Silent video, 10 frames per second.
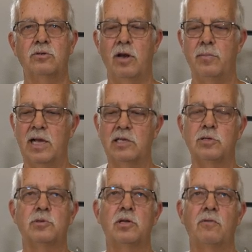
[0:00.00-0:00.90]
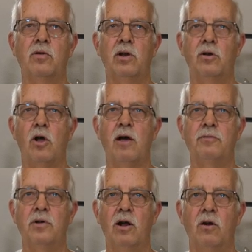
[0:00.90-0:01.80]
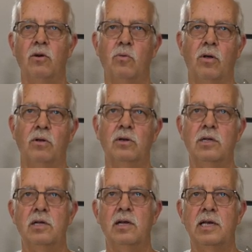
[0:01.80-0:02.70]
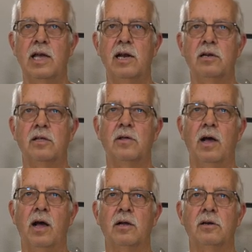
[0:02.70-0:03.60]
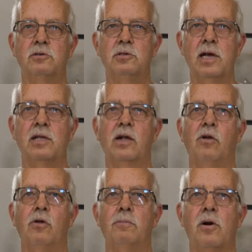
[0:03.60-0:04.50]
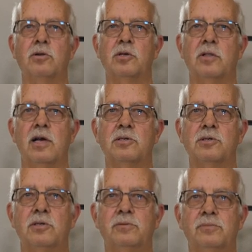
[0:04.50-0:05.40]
So let me get some stuff cleared off here and we'll get into the technical parts of this.